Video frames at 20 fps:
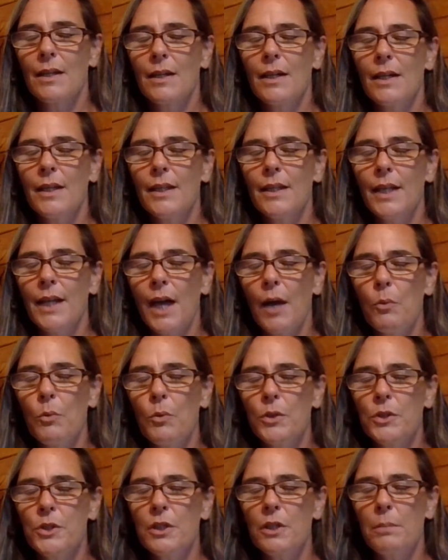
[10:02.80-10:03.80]
And then I
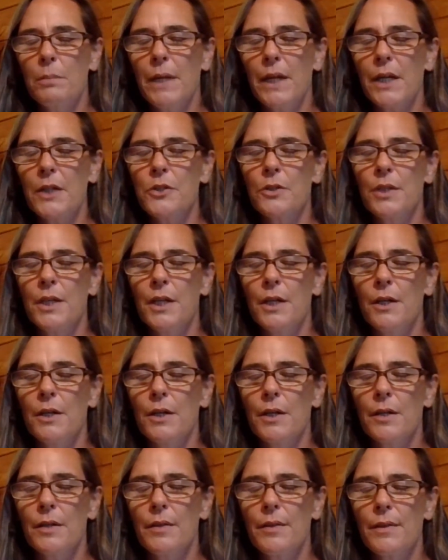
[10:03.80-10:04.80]
want you to picture the
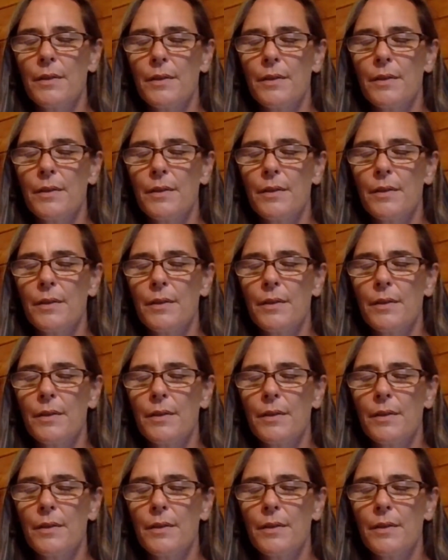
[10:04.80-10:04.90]
earth.